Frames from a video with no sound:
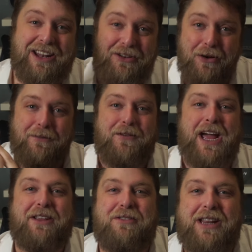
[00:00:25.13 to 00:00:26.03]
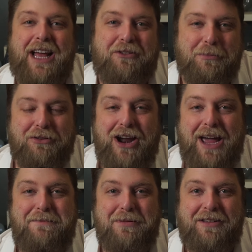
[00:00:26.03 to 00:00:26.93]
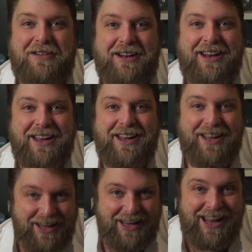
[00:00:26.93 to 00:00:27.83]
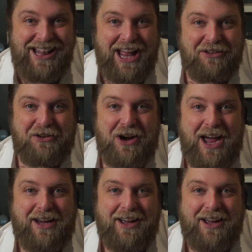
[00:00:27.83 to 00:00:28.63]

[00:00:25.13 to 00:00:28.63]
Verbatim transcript: don't forget to hit that subscribe button and let's crack